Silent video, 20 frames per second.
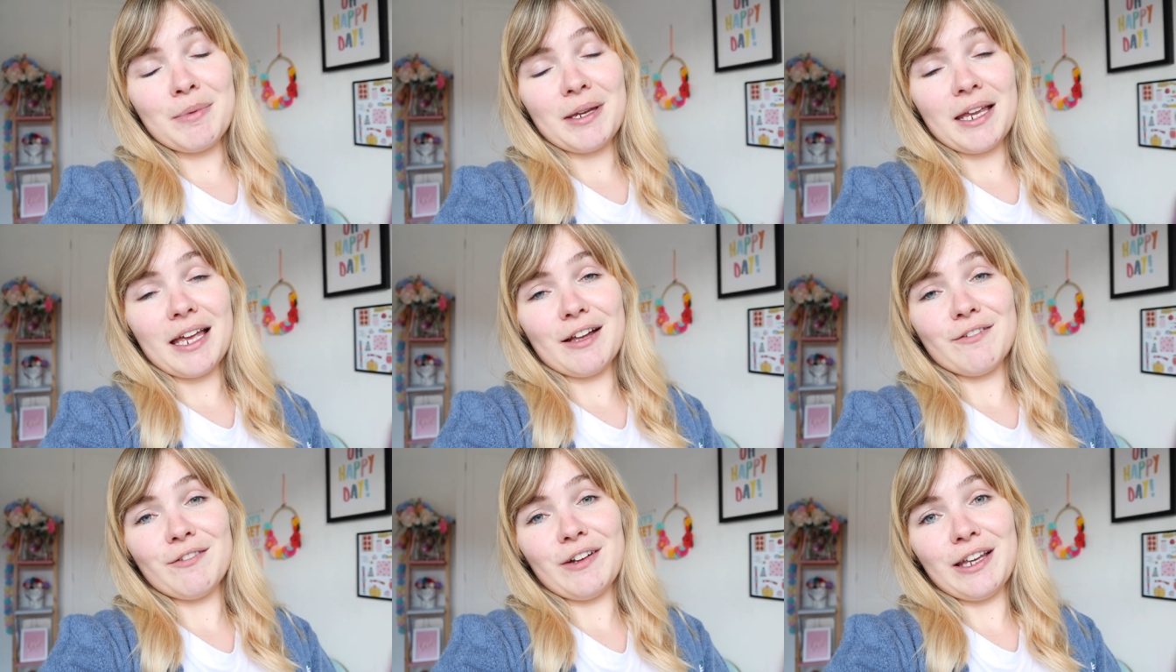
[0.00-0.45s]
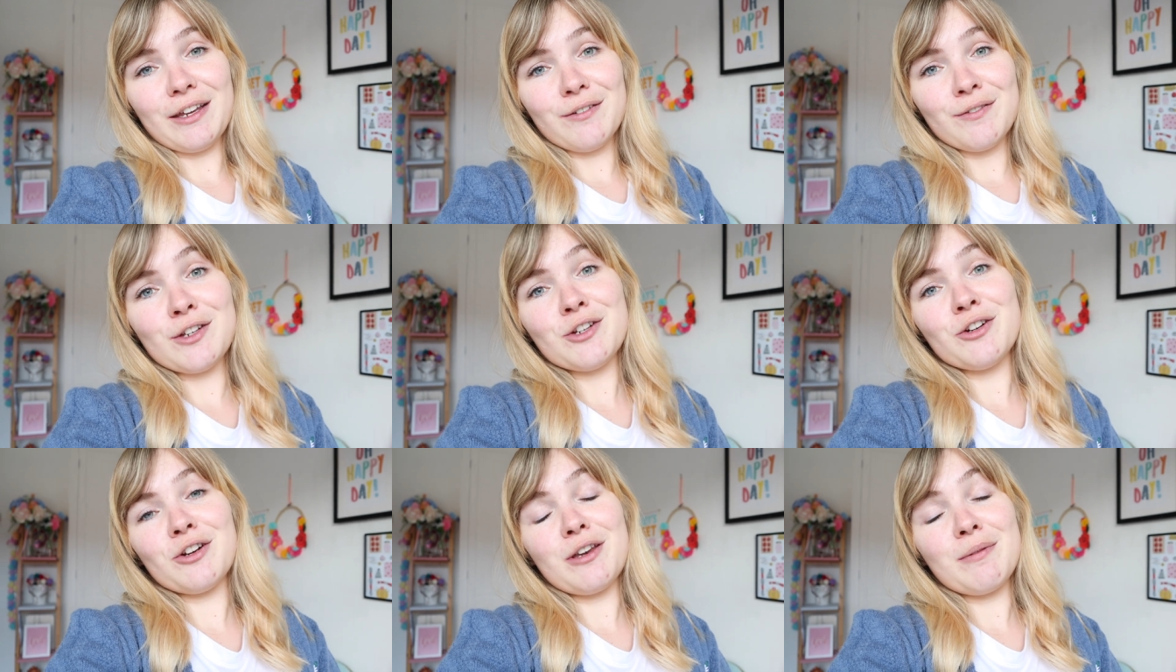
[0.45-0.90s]
But yeah, thank you
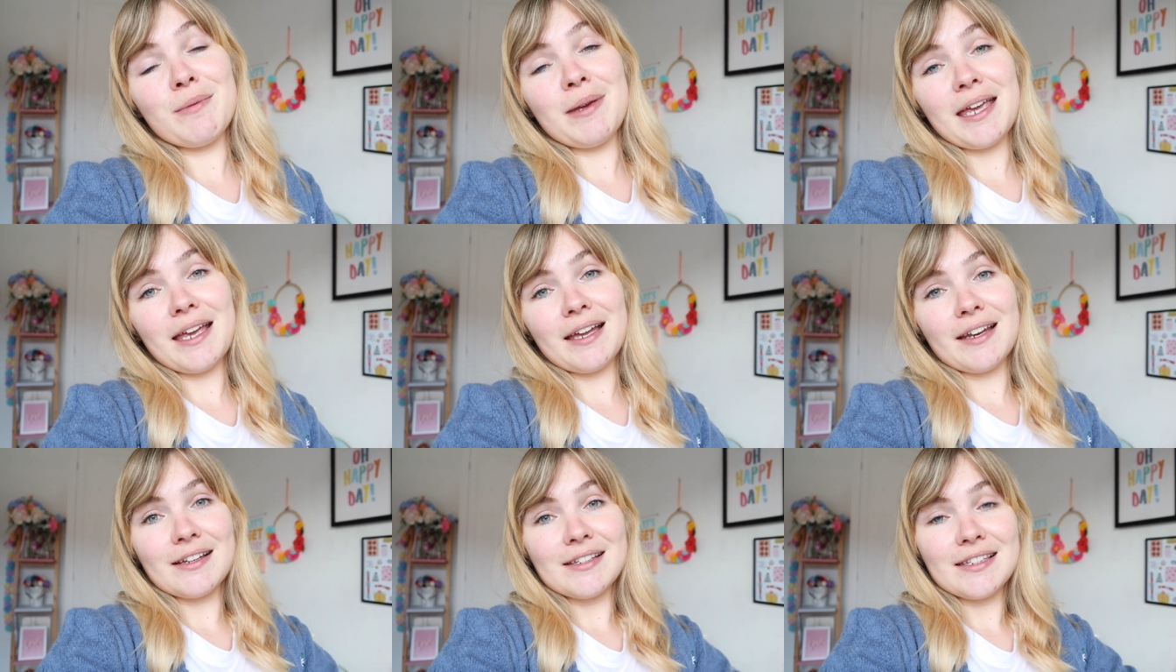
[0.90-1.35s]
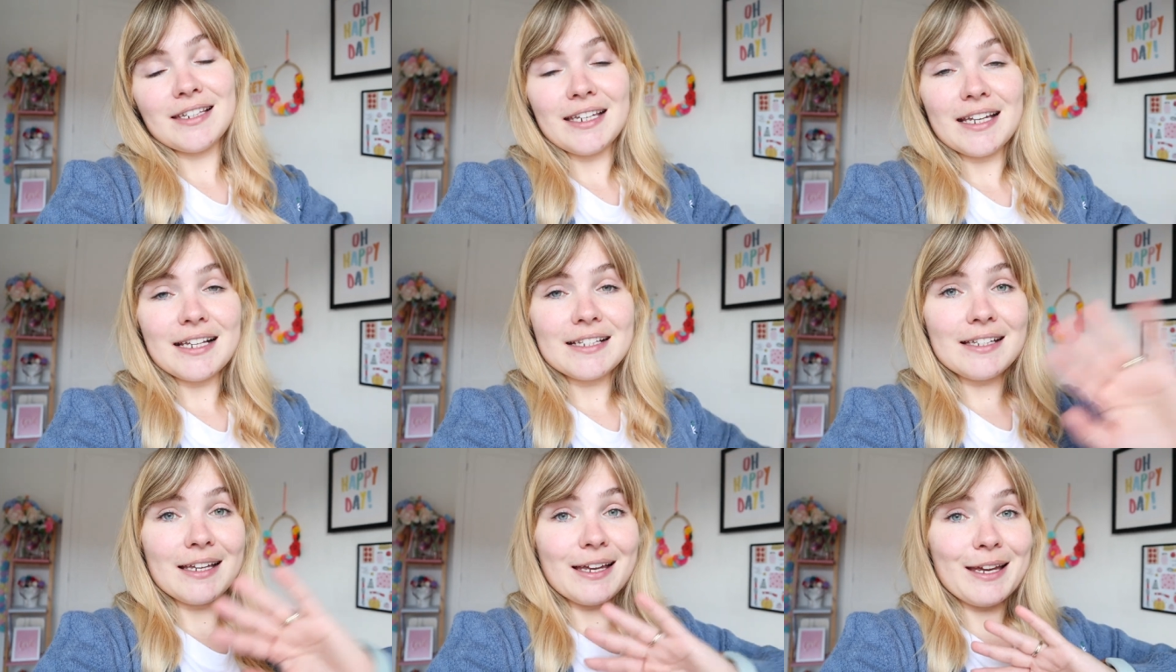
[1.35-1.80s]
for joining me, and I'll see you
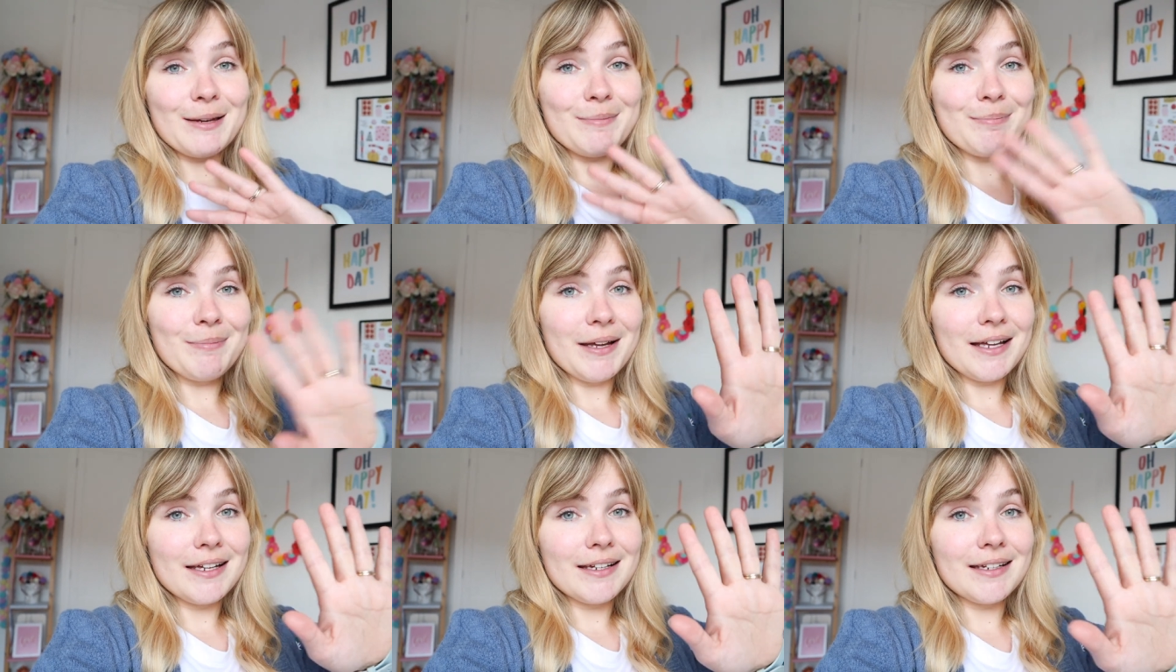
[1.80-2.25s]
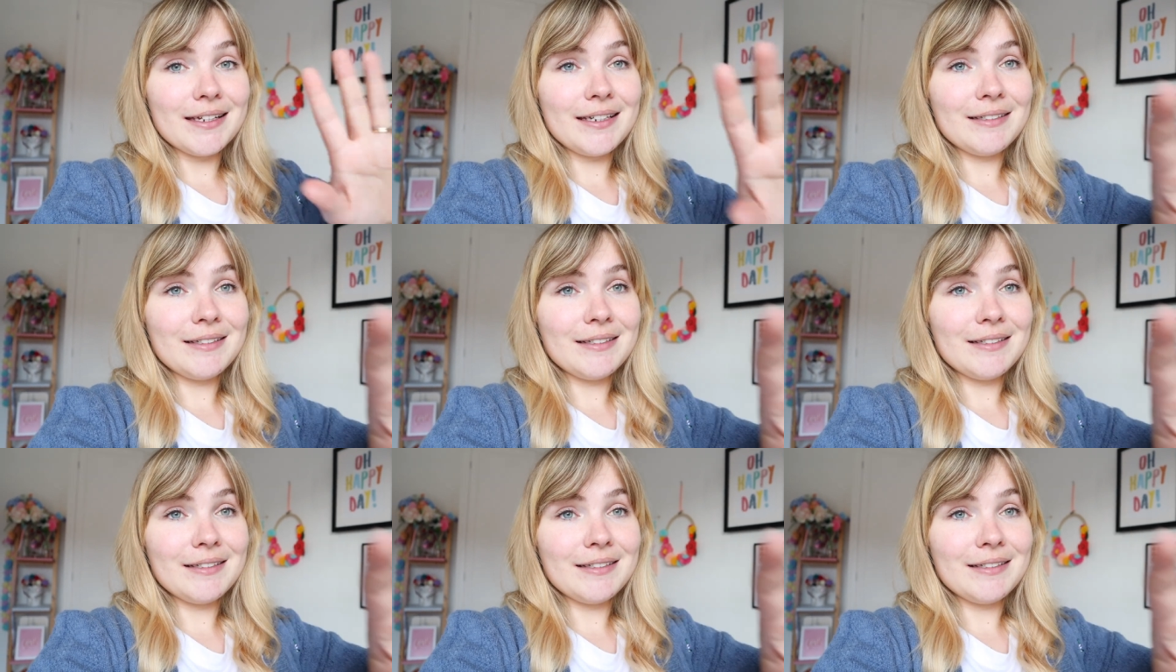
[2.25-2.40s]
next time. Bye.